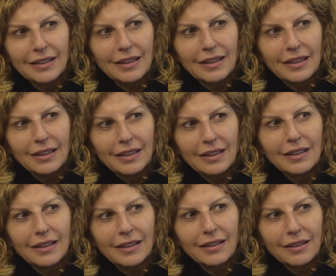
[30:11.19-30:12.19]
could we
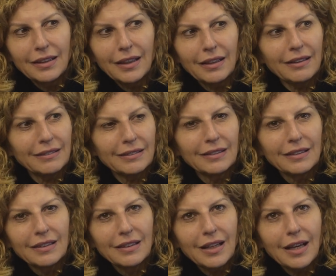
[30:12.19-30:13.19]
present a bouquet of
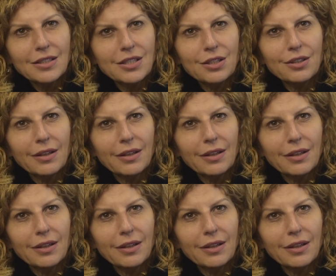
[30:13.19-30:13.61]
flowers,